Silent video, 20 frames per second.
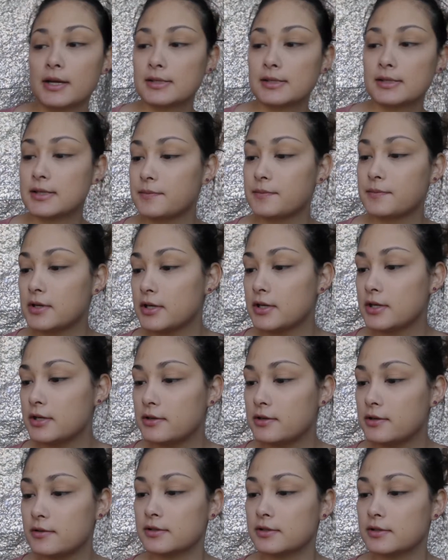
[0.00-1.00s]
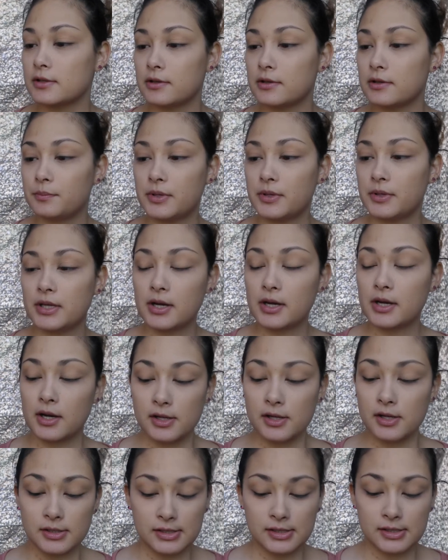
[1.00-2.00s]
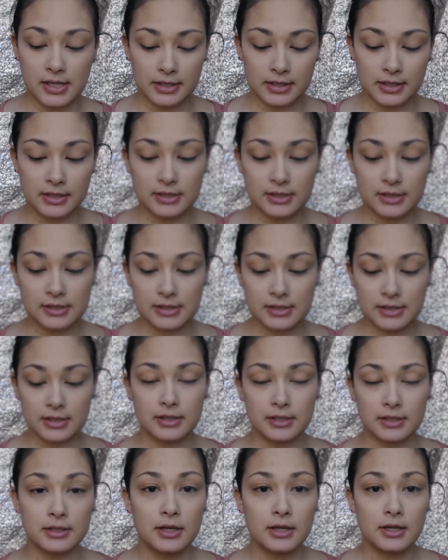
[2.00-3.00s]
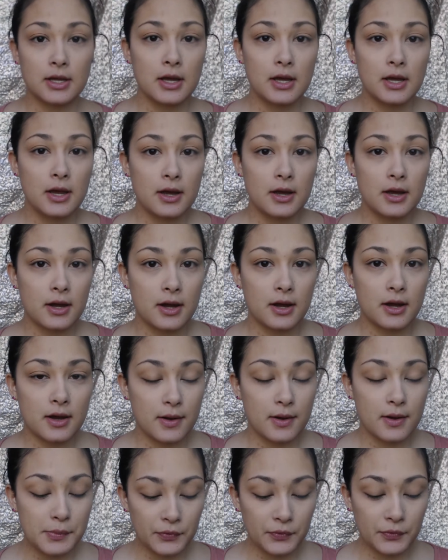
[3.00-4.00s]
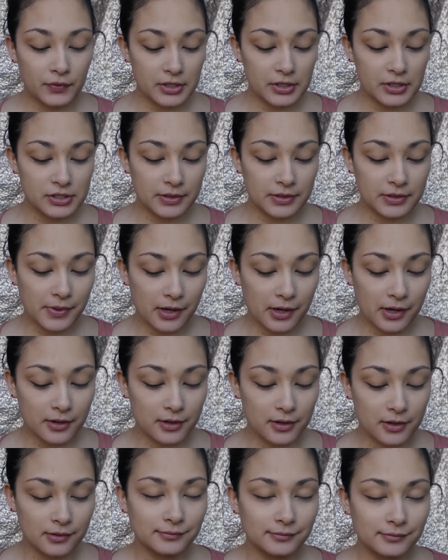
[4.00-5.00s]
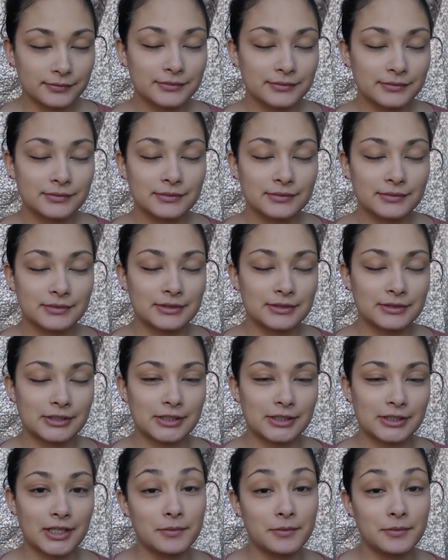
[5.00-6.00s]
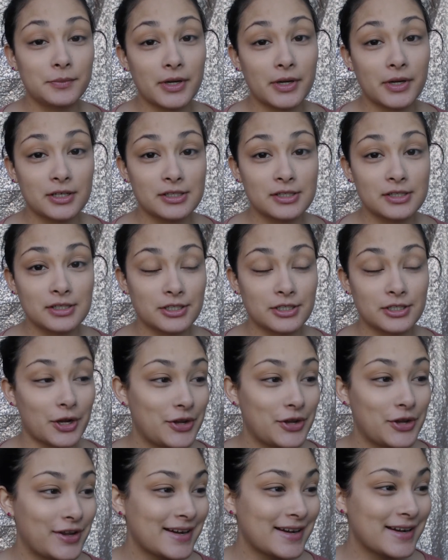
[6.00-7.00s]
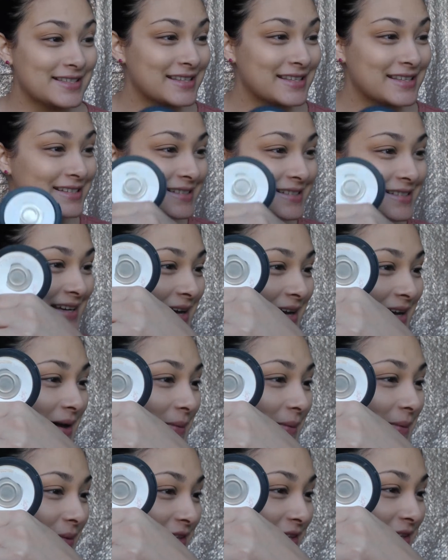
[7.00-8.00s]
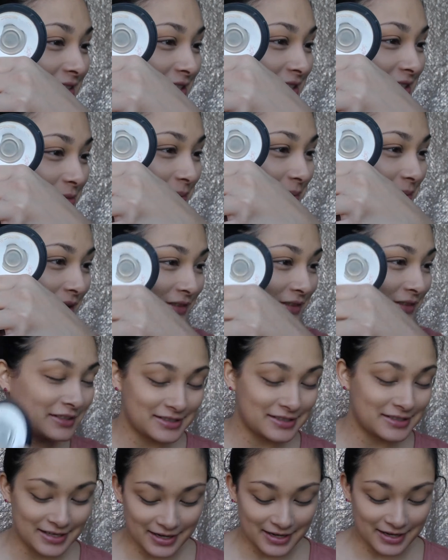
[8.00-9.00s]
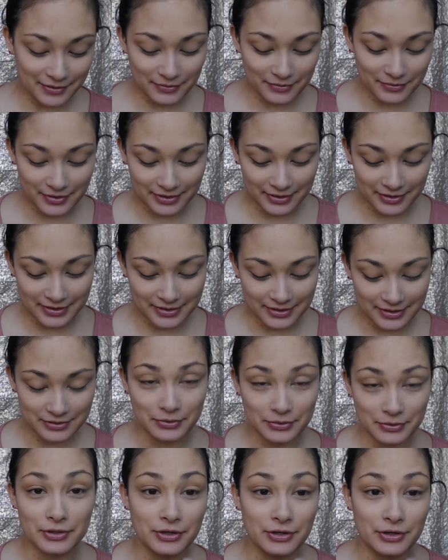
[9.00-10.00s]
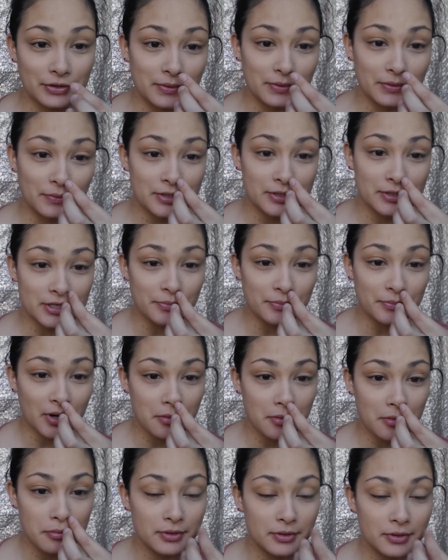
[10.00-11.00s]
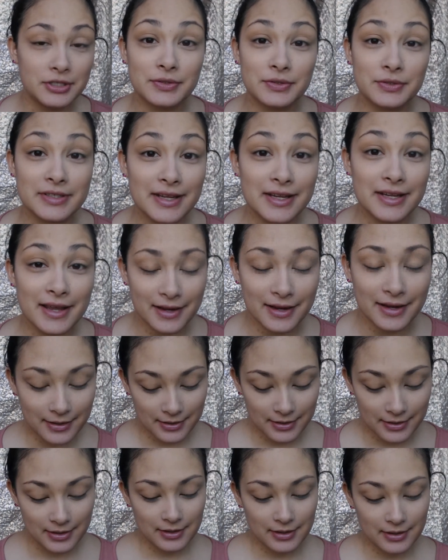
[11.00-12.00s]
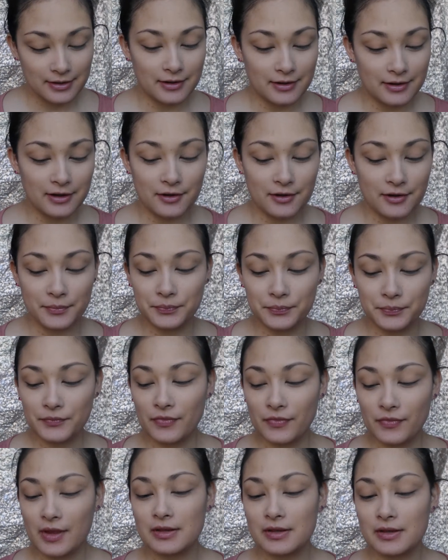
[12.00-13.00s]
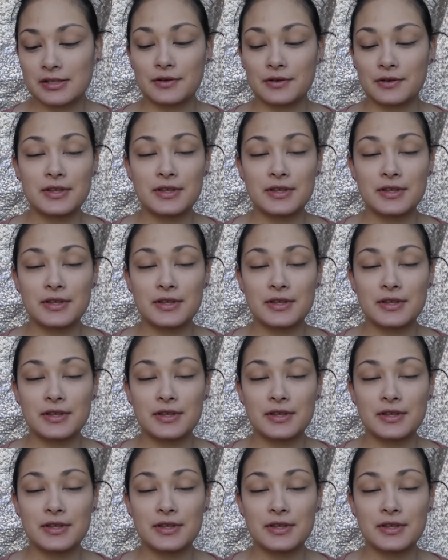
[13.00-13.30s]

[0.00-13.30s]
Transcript: I'm going to use the Because Set and Extend finishing powder. I'm embarrassed to show you guys this, but this is what mine looks like. I really need to order a new one, which I'll probably do today. So then I